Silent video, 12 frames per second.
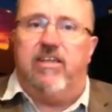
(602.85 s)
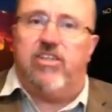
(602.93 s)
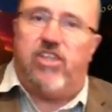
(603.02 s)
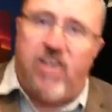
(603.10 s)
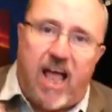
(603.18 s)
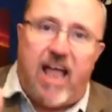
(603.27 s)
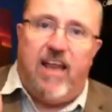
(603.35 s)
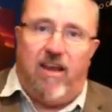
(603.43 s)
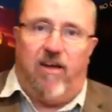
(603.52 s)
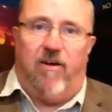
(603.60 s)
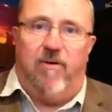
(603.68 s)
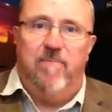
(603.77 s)

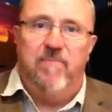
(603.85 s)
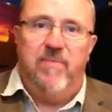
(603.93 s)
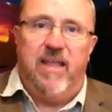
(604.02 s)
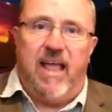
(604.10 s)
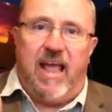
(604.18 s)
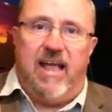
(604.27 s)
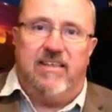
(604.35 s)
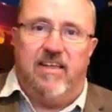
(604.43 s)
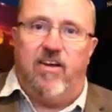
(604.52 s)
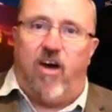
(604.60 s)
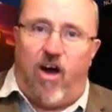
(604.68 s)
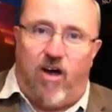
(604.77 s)
Shilo as
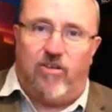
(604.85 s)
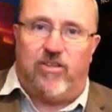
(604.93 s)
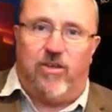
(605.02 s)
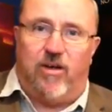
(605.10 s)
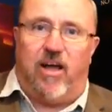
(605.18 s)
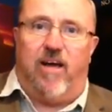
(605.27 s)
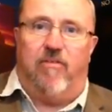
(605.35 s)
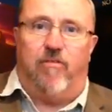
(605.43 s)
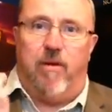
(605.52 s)
an altar of